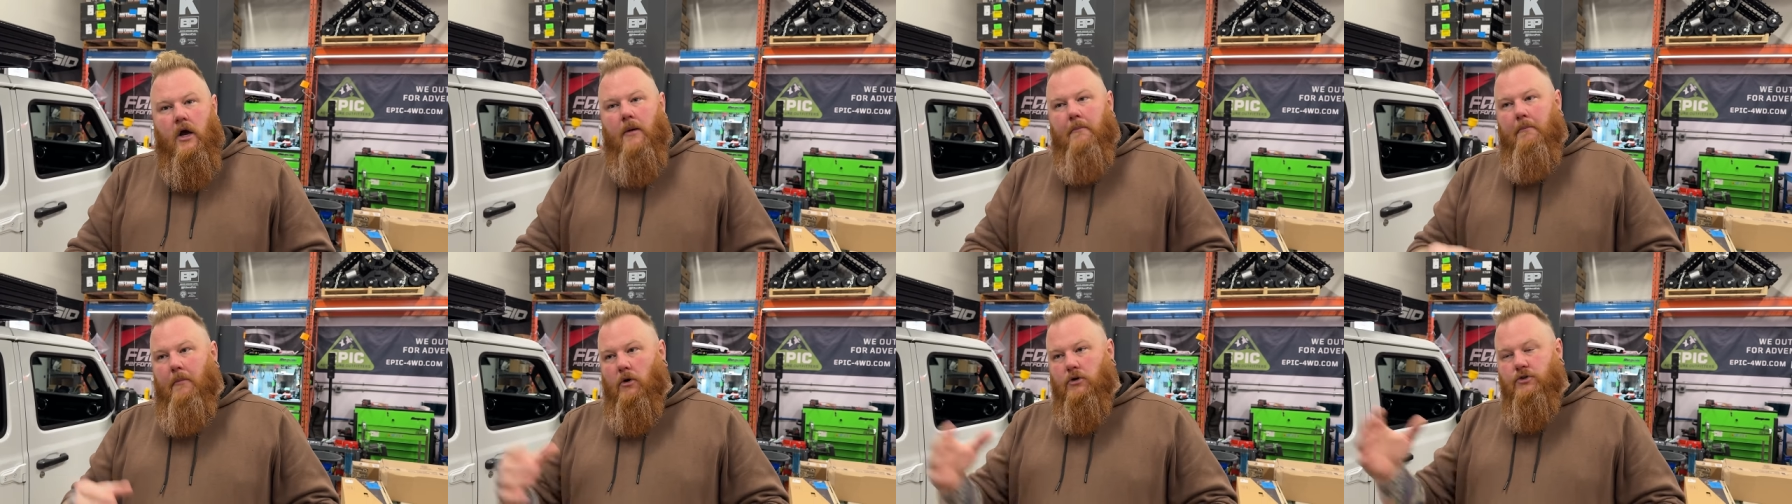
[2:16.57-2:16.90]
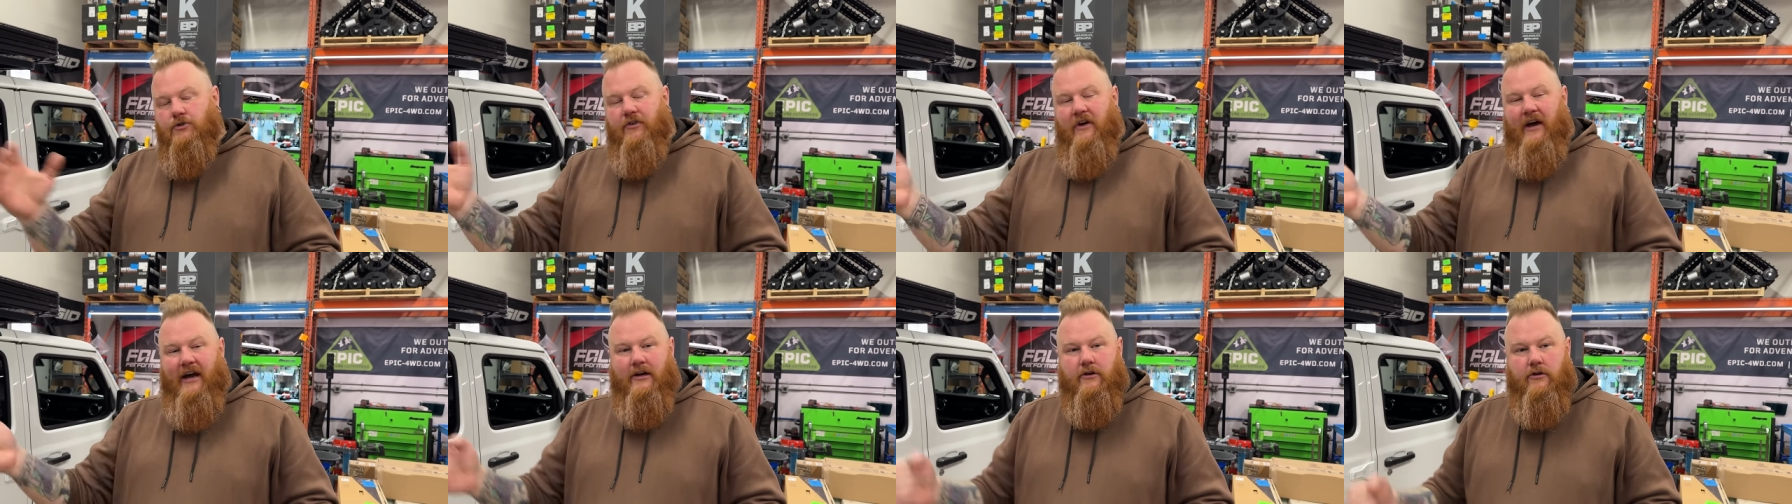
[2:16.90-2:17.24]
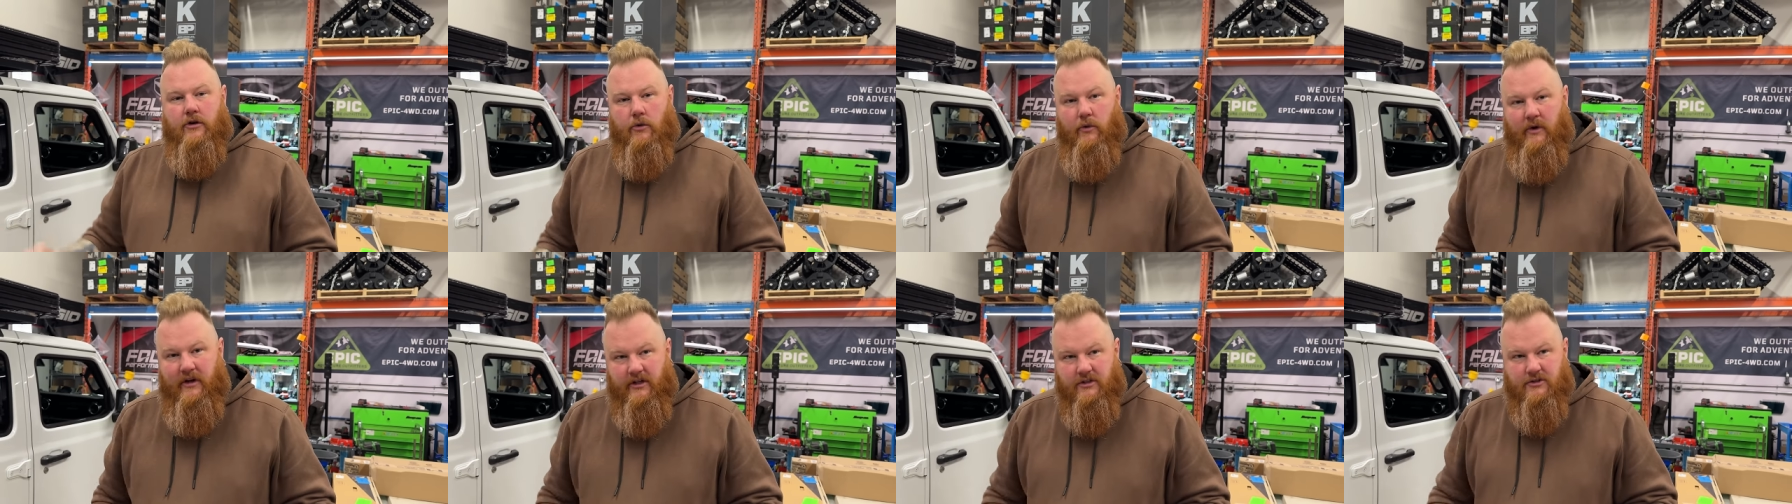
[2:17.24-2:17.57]
Most
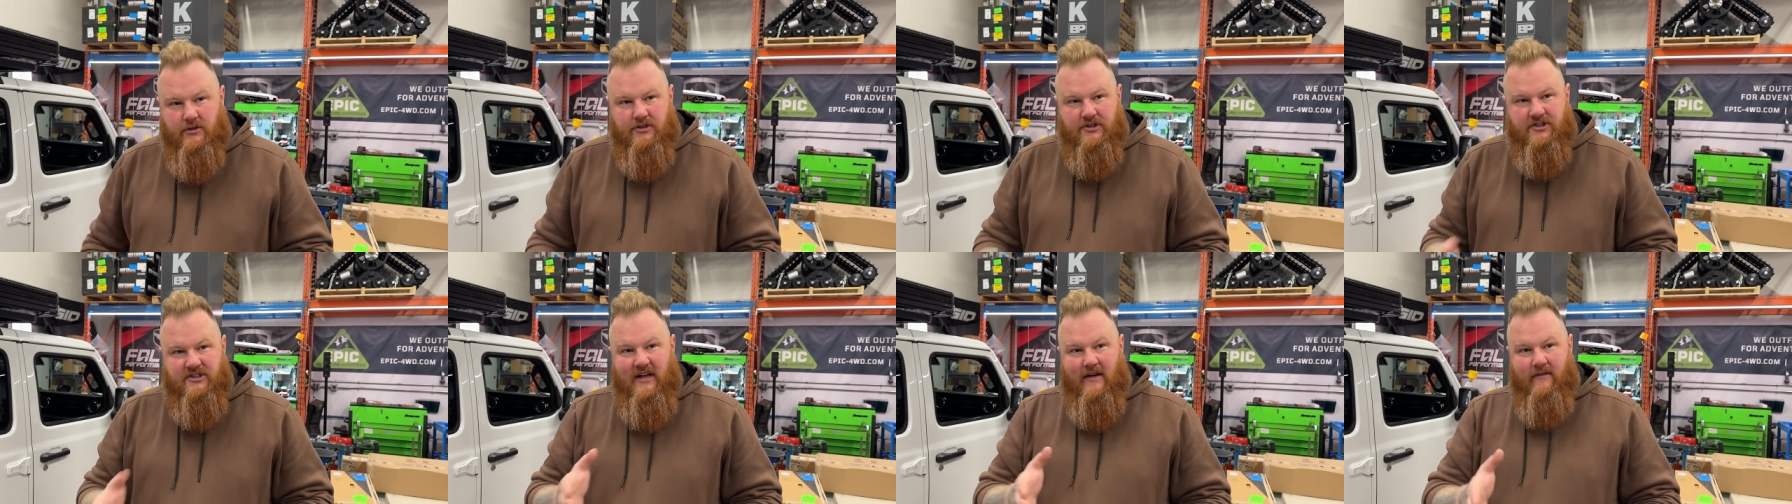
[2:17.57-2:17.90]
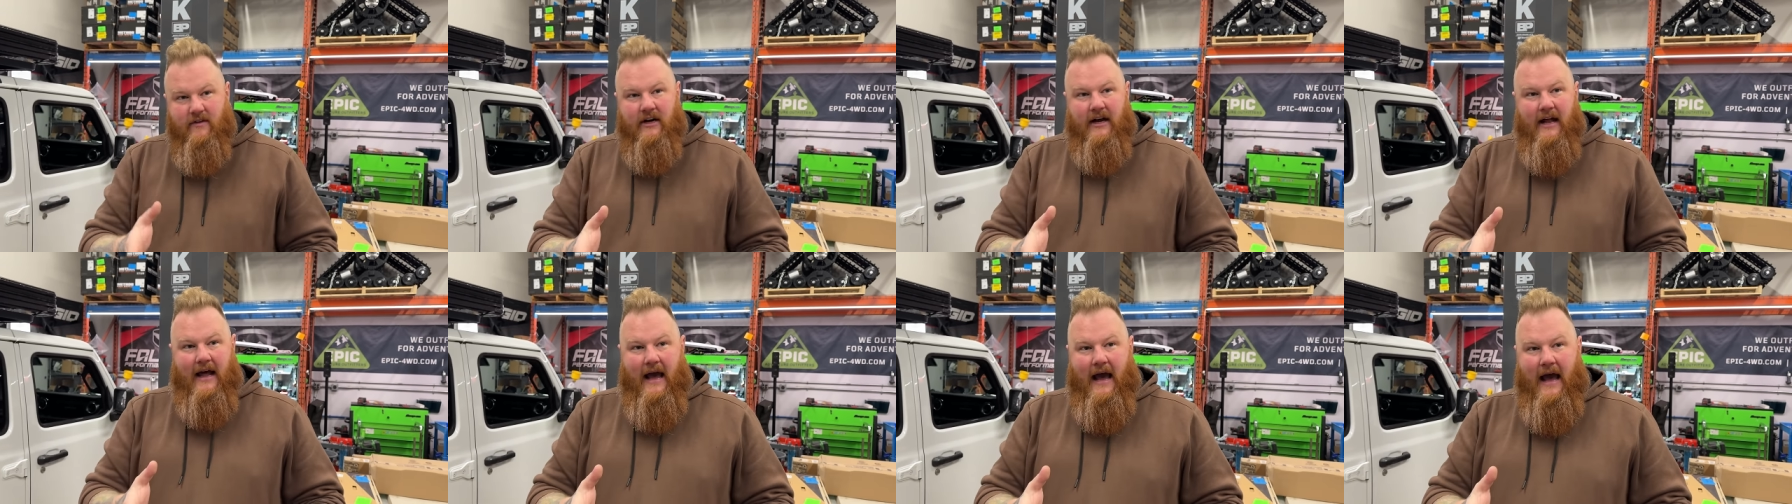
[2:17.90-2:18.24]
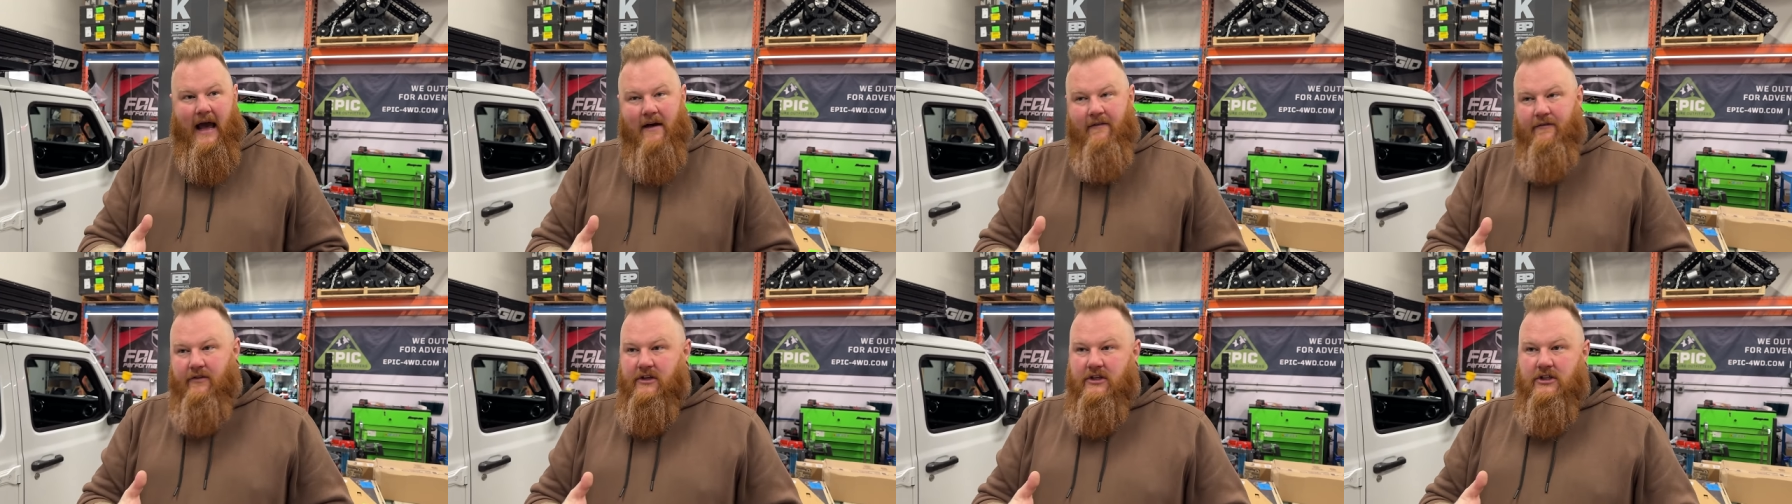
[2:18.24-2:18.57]
factory wheels are seven and a
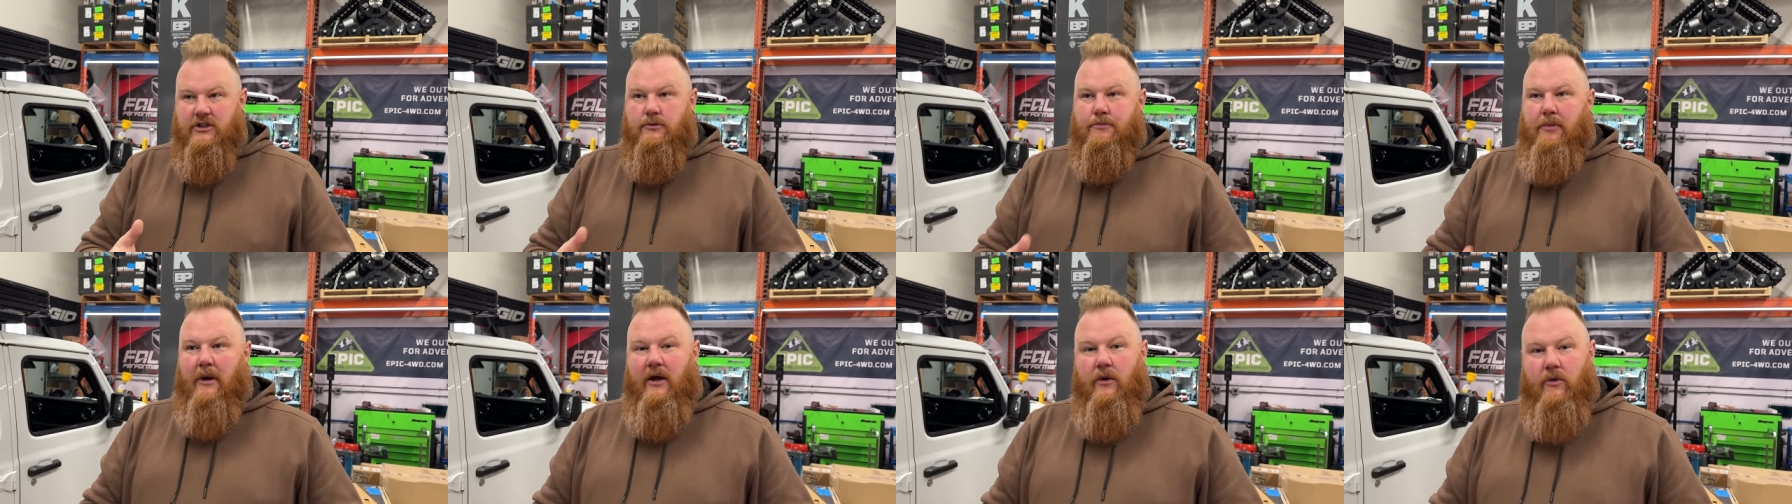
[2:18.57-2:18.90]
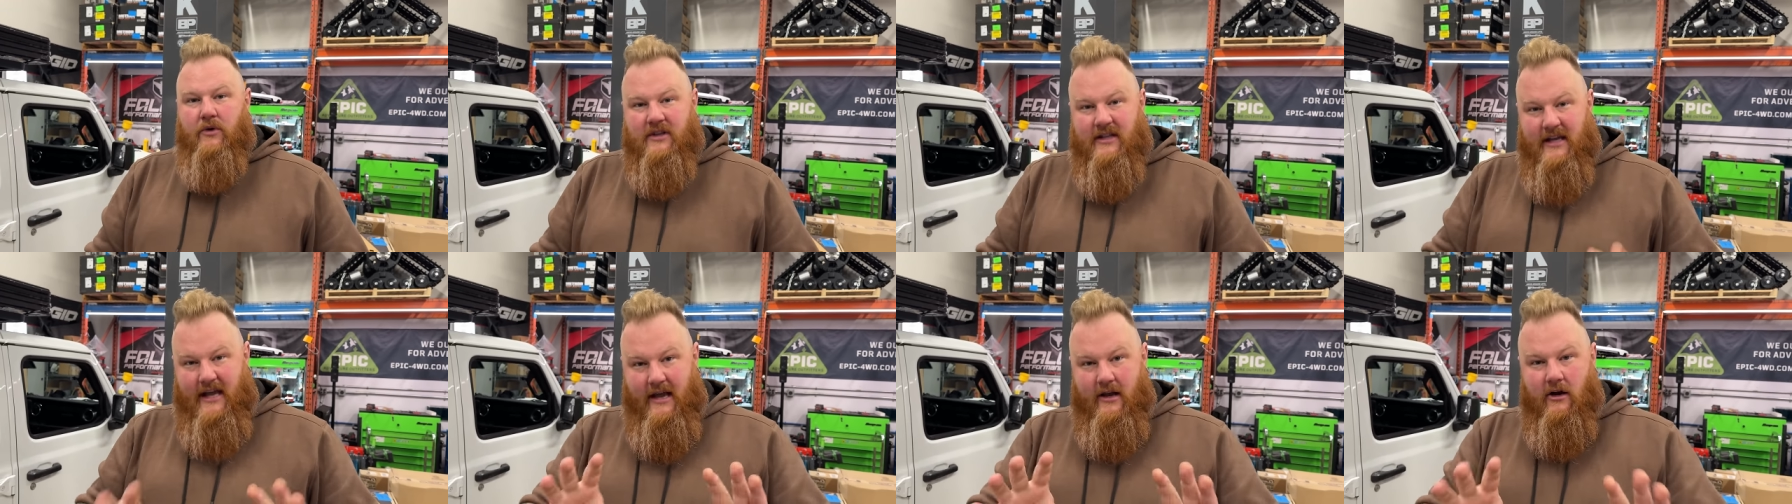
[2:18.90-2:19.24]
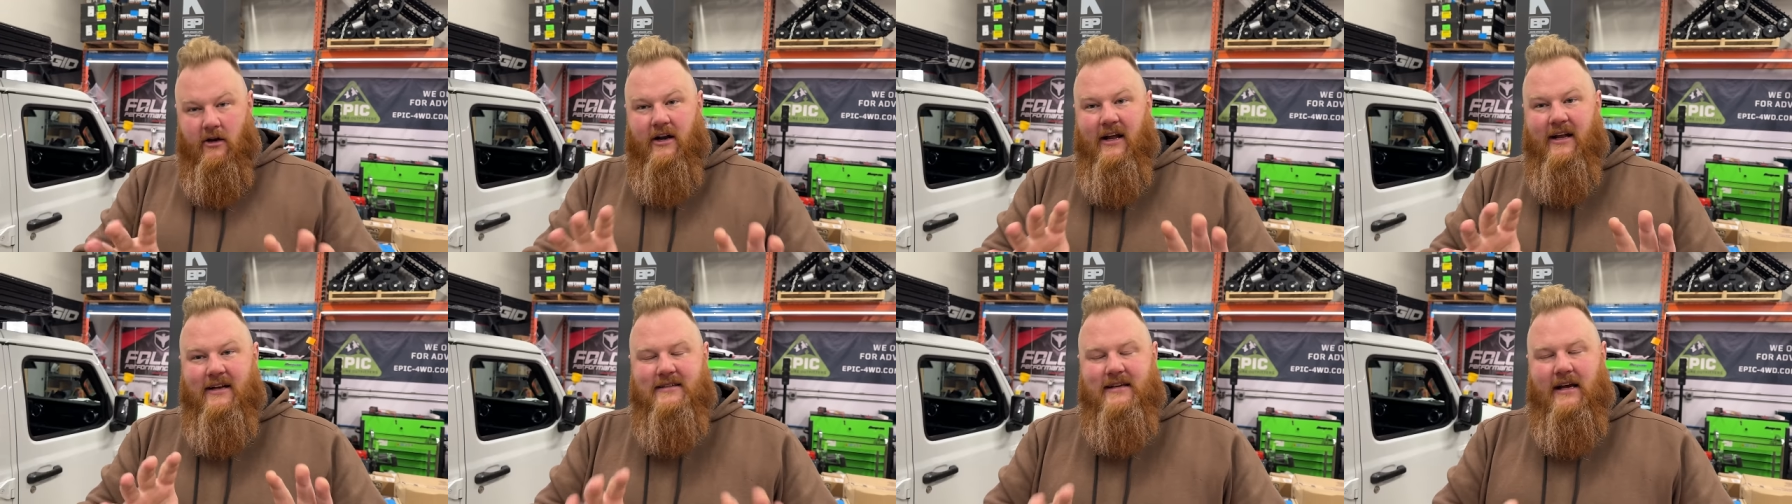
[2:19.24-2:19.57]
half, and despite what the
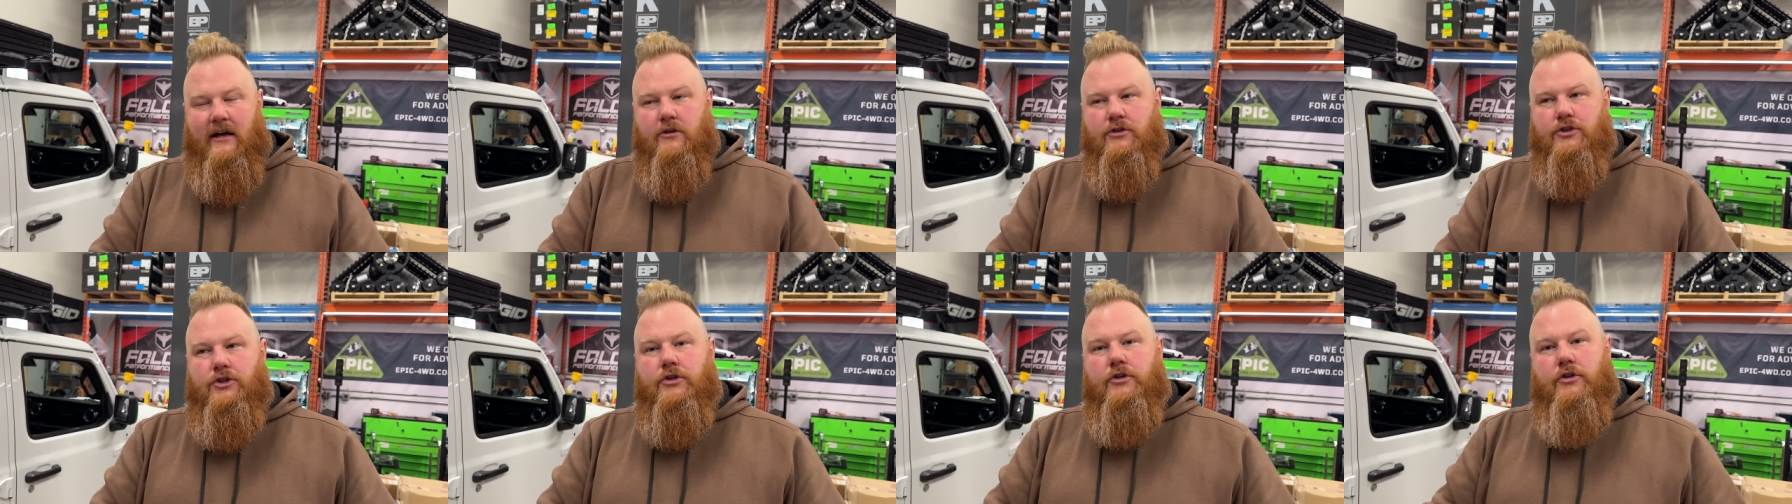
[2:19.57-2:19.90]
internet tells you,